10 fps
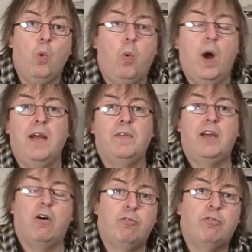why are
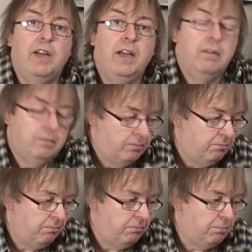they offering
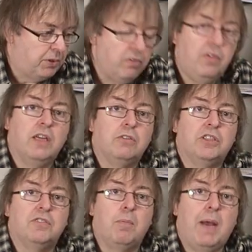
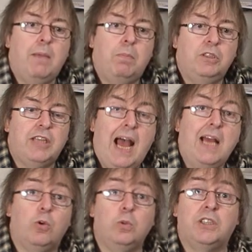profiles for papers
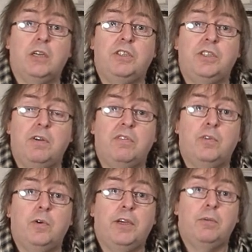and also to do it
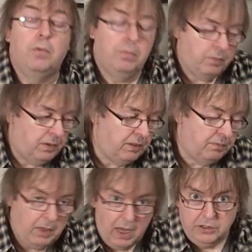for you
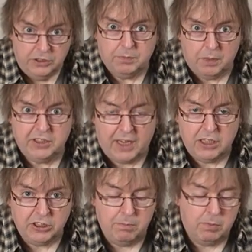as a
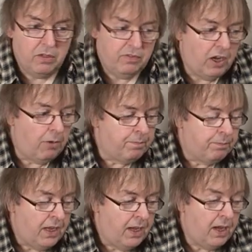custom profile?
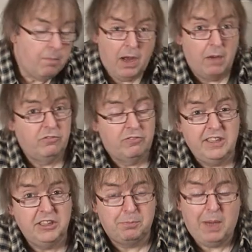I'm
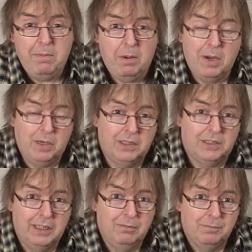afraid it's paper
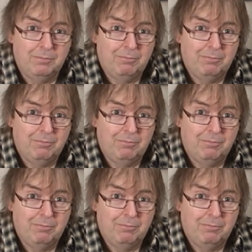marketing.